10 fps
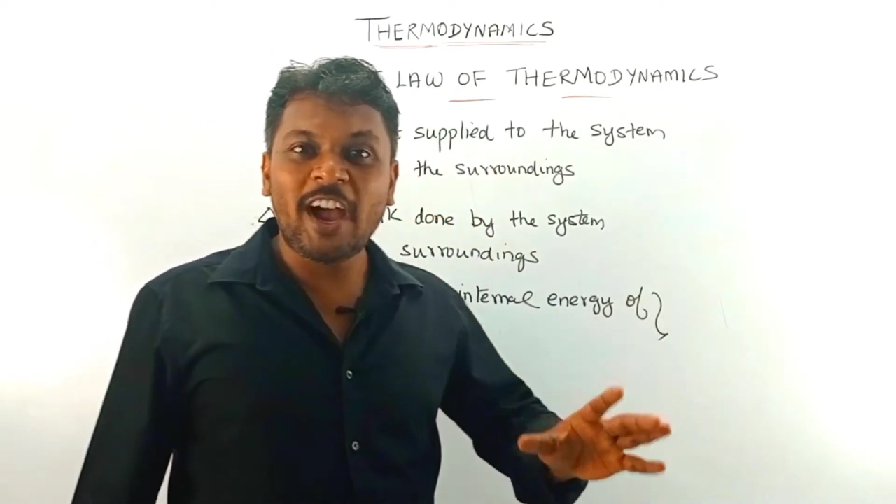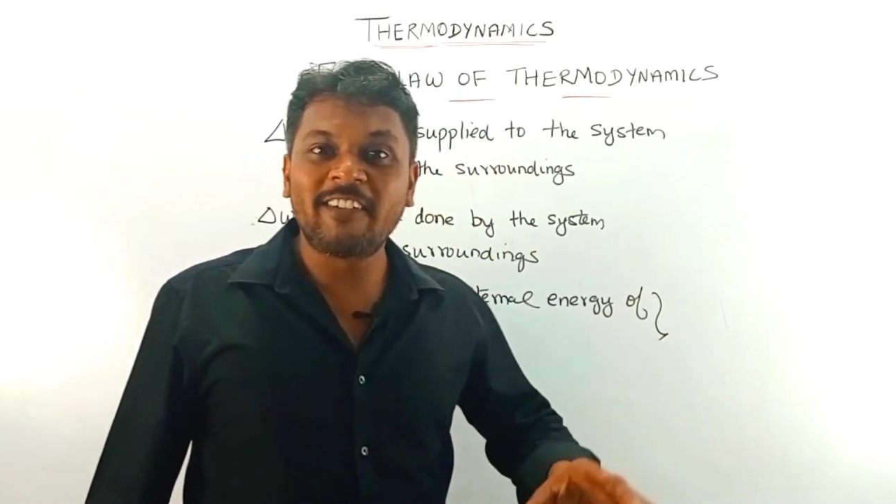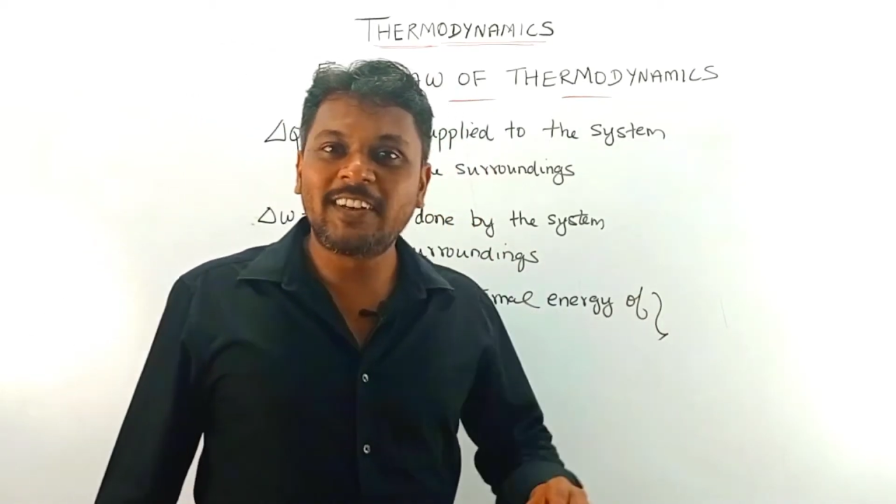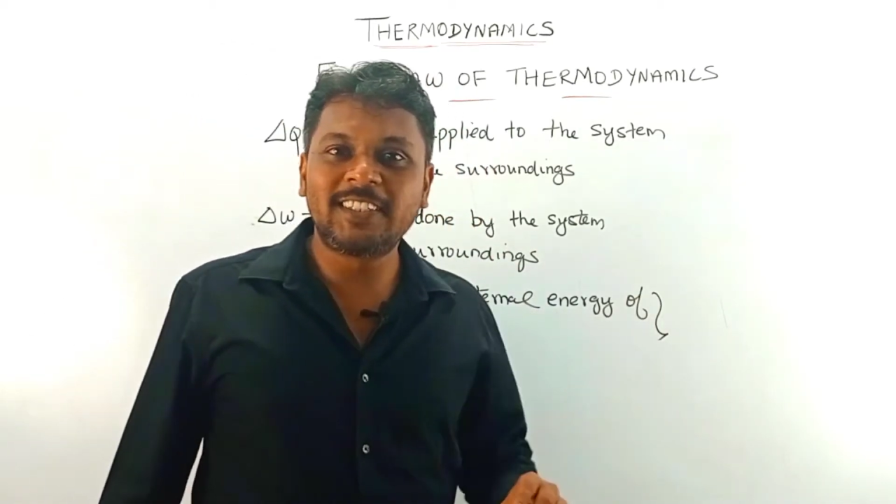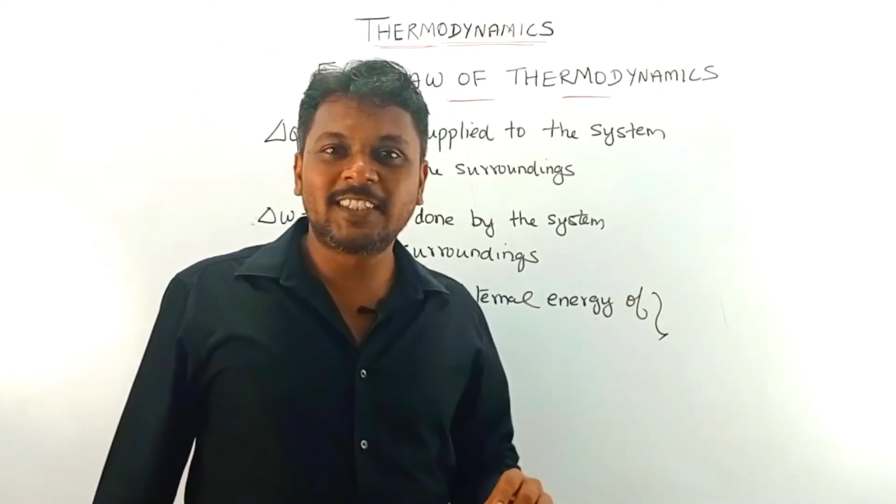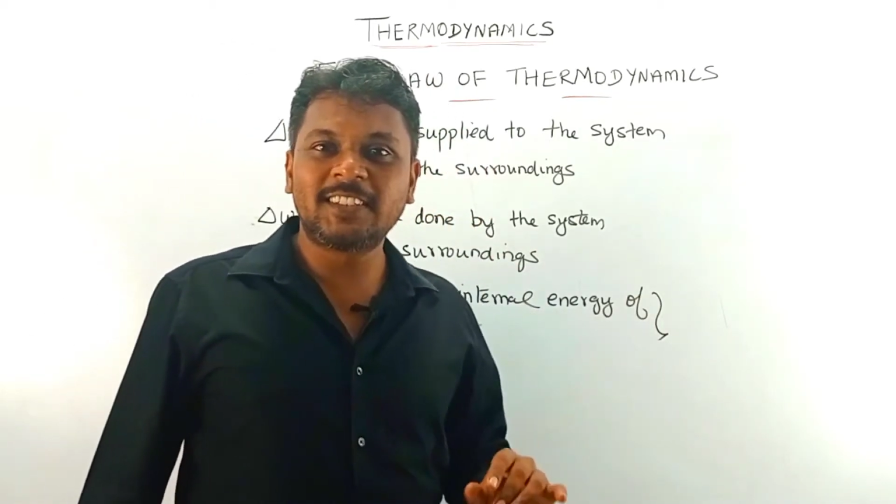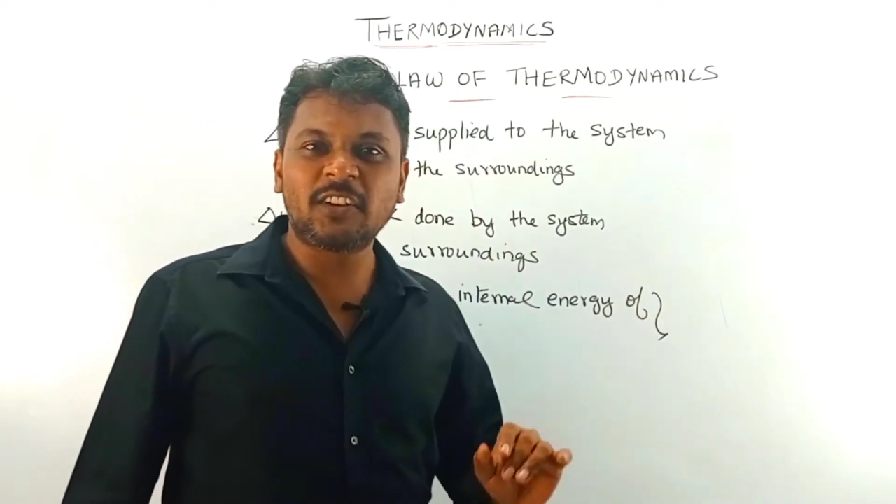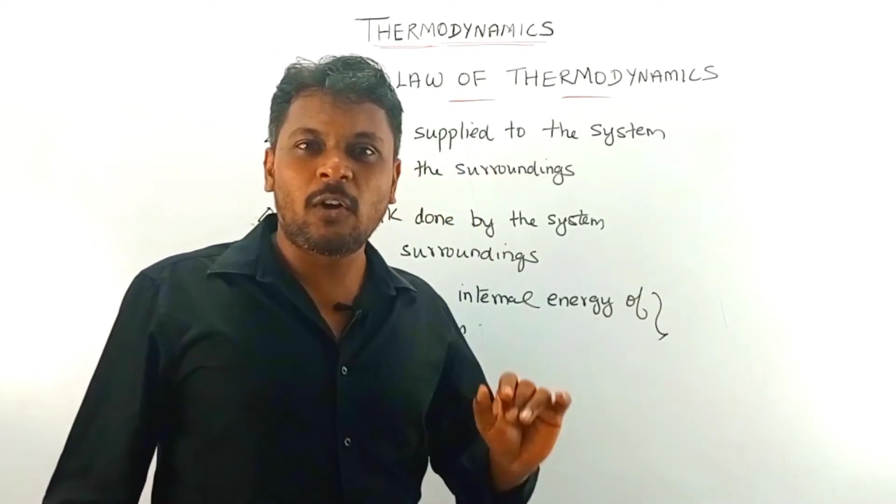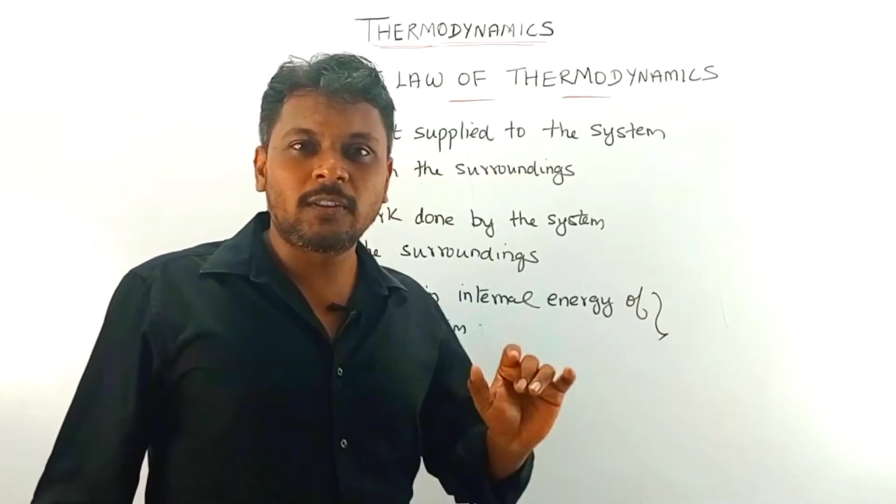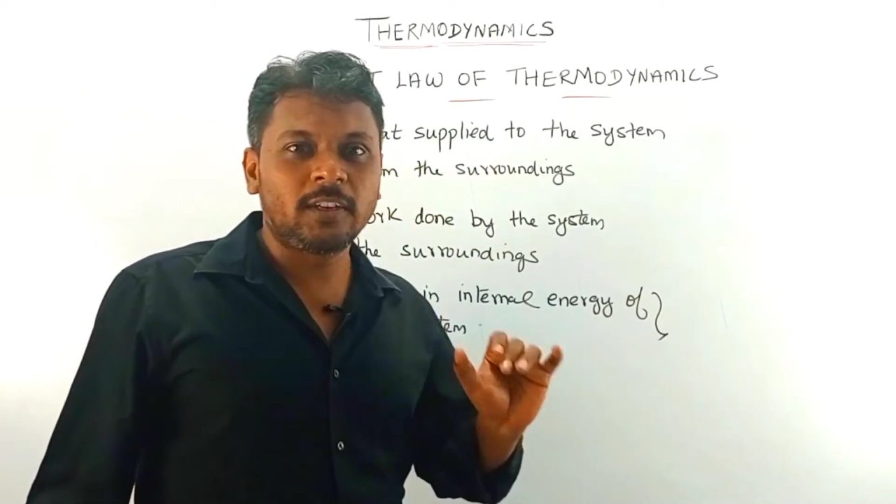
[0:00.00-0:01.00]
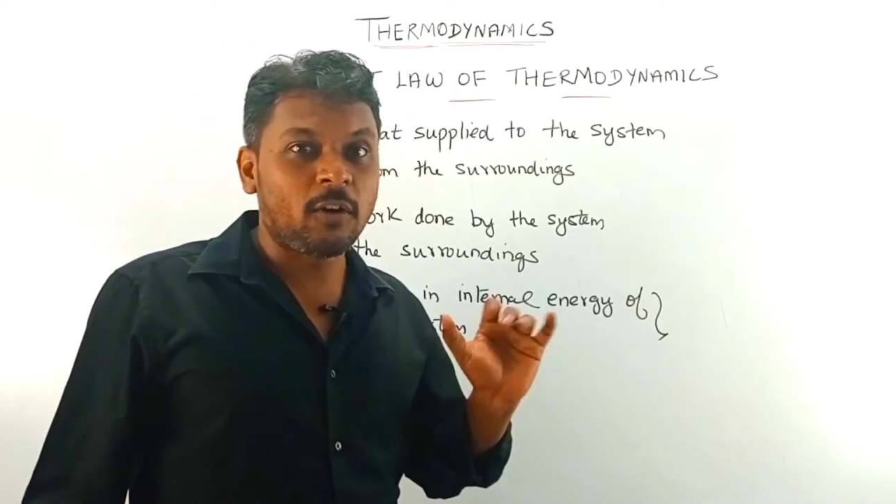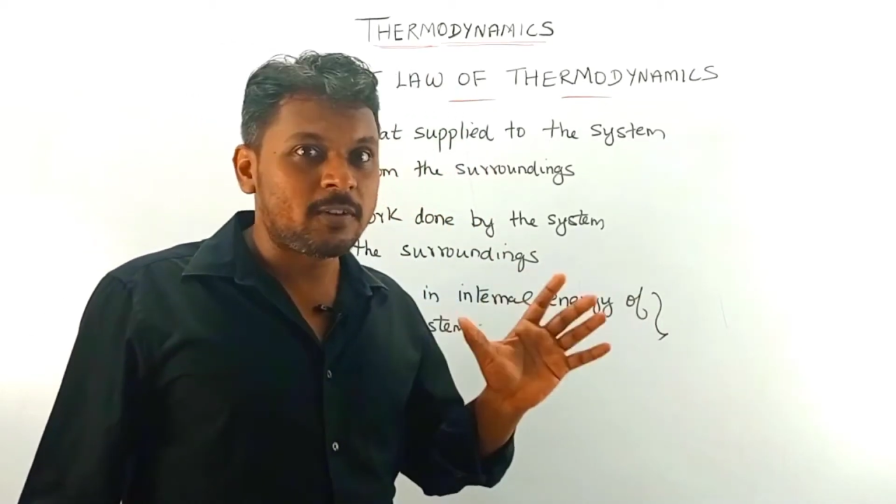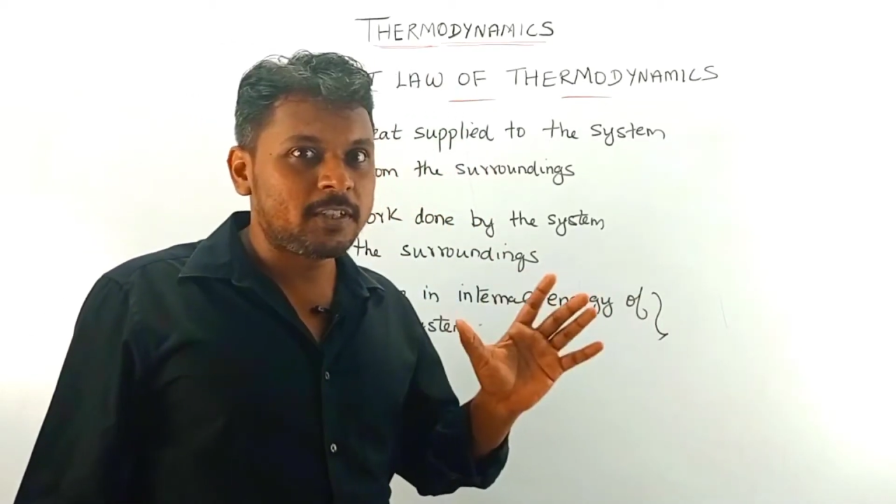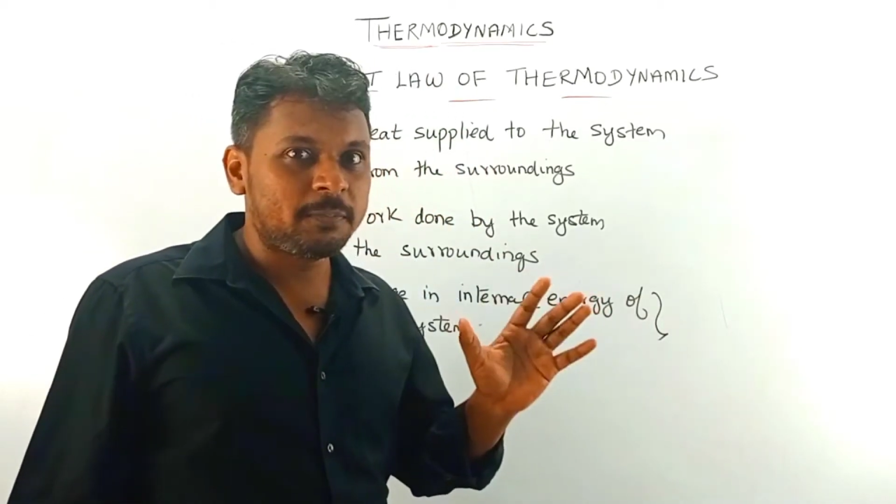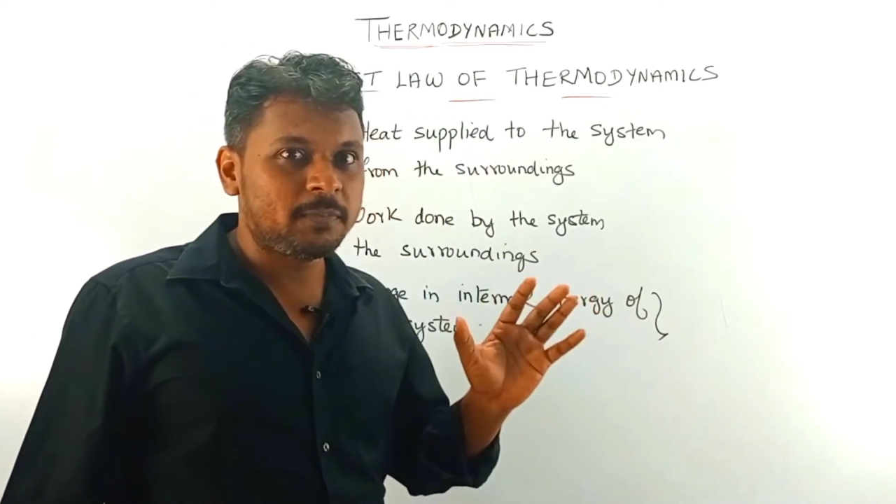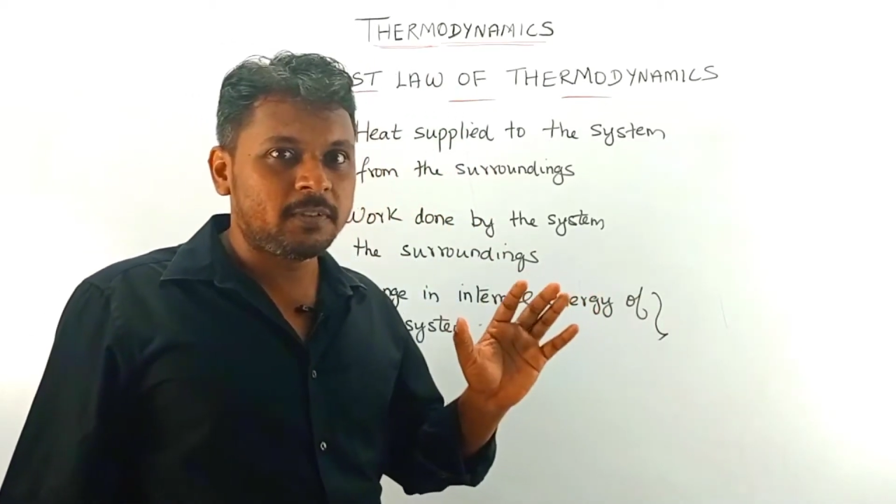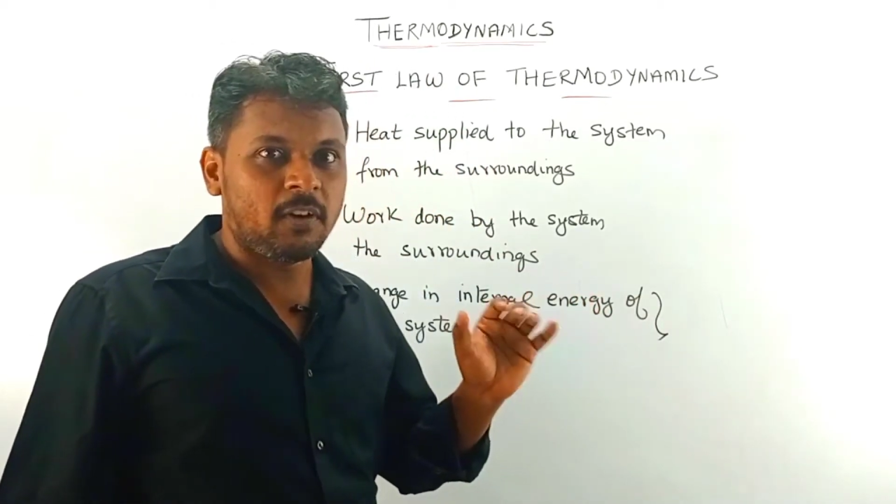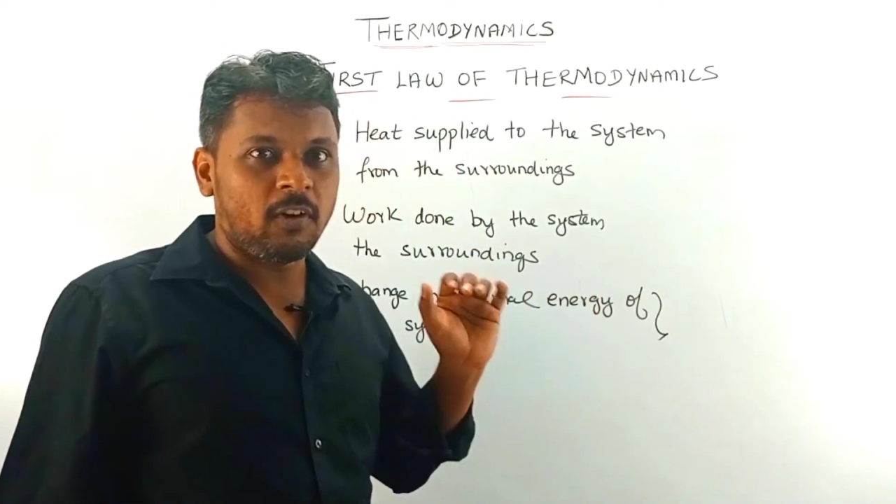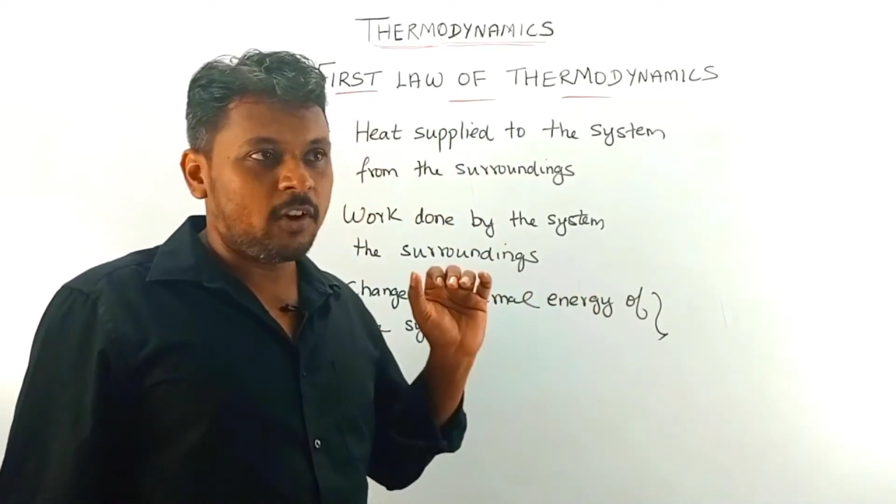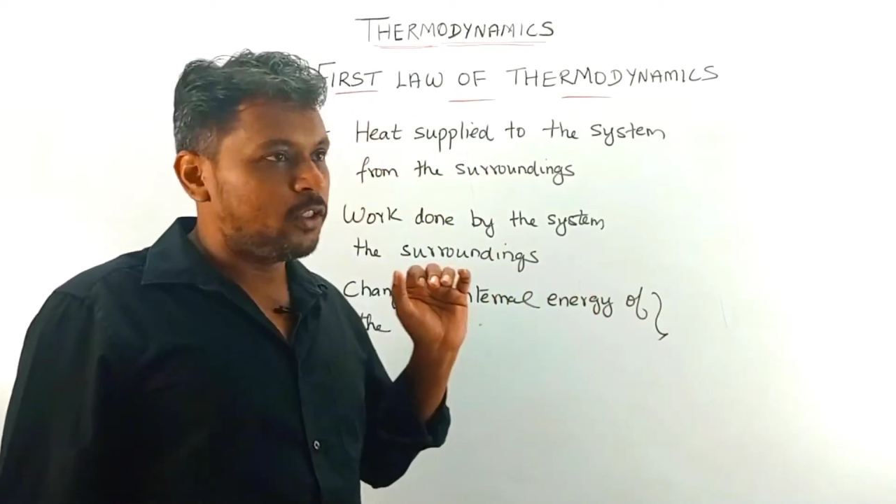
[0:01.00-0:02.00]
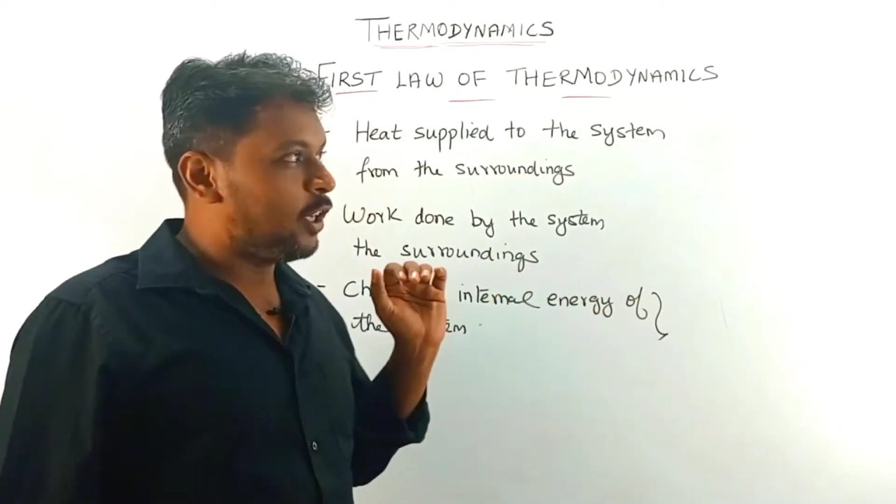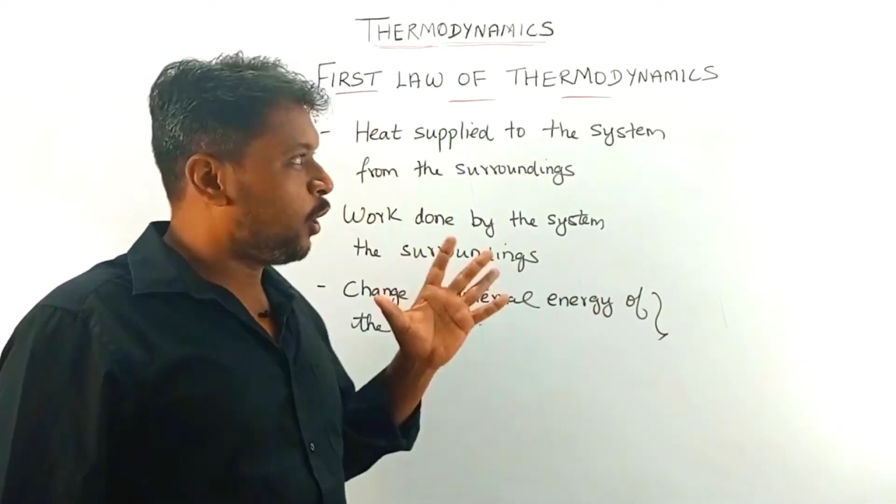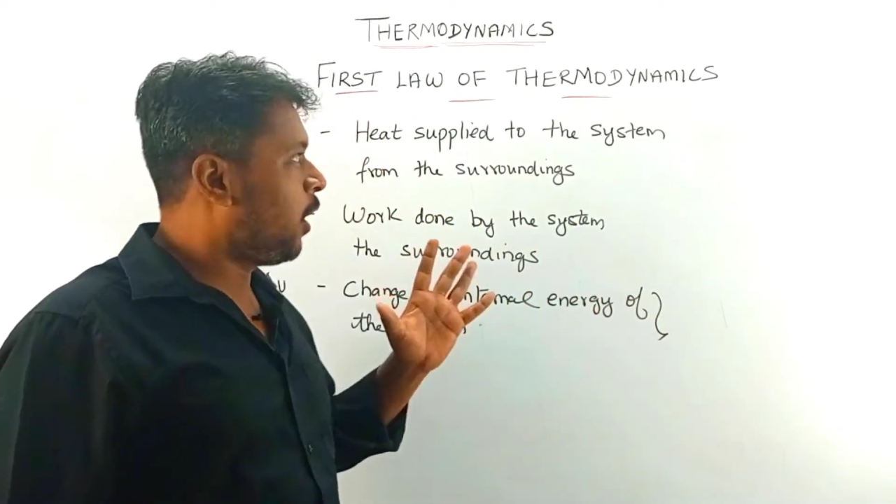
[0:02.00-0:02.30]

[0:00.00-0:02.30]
I will discuss on the concept or on the